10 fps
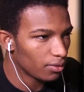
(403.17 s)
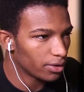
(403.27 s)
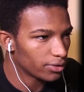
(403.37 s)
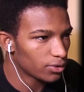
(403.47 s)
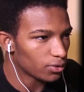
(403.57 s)

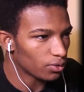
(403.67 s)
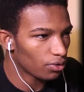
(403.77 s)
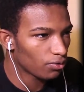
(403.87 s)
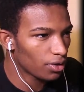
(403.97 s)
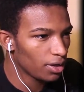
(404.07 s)
One, two,
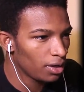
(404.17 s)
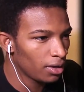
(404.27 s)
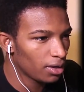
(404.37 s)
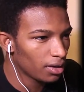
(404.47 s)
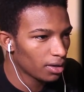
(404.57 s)
three,
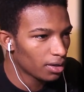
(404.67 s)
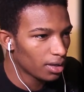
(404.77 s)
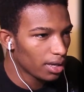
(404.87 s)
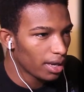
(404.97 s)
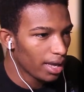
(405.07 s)

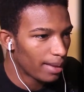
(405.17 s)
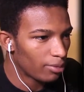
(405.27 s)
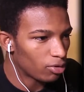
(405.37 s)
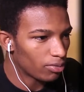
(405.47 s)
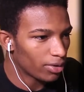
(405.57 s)

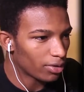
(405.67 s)
and boom.